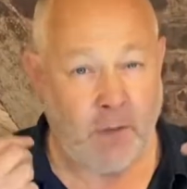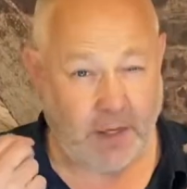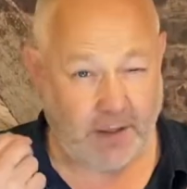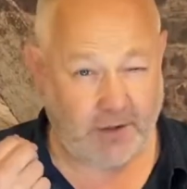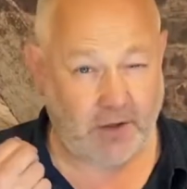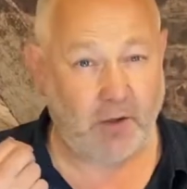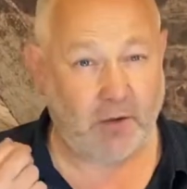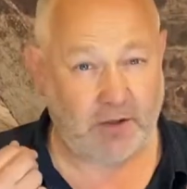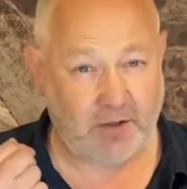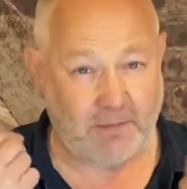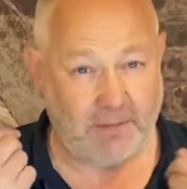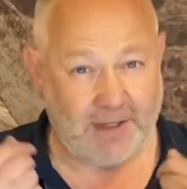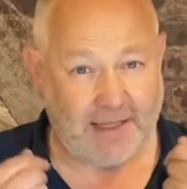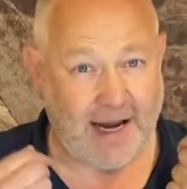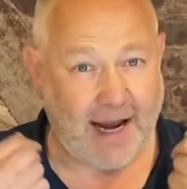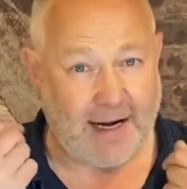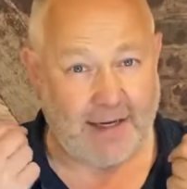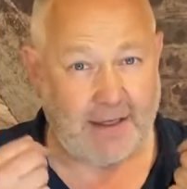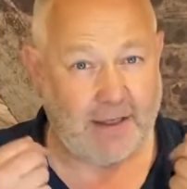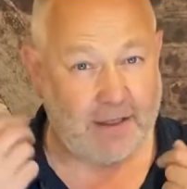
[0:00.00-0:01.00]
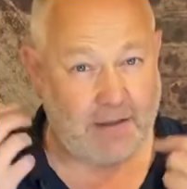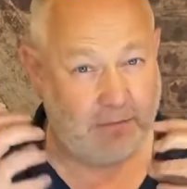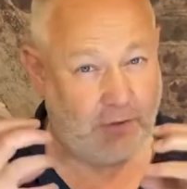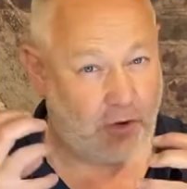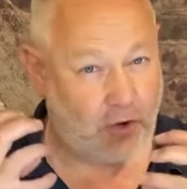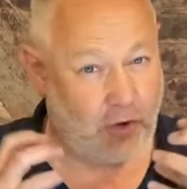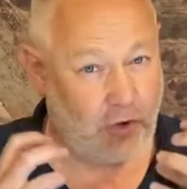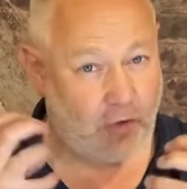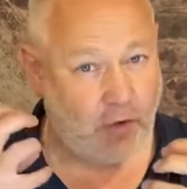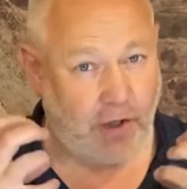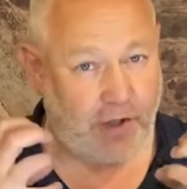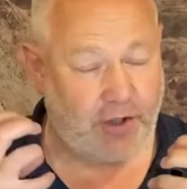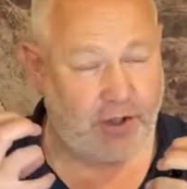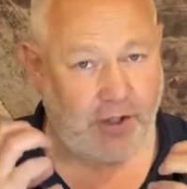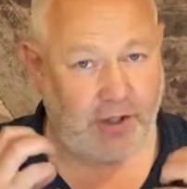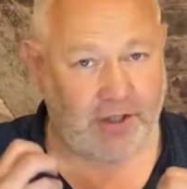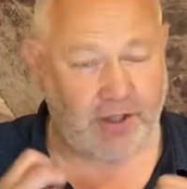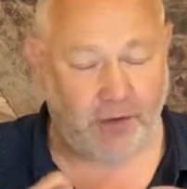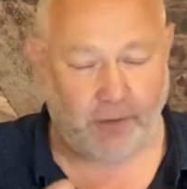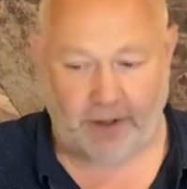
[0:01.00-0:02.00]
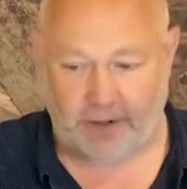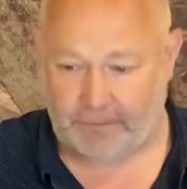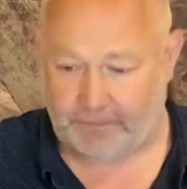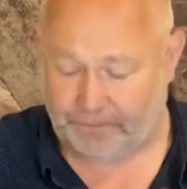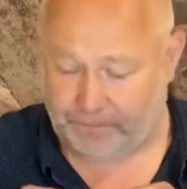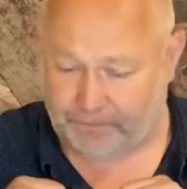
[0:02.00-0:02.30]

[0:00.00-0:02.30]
It's got some tannin, some structure to it.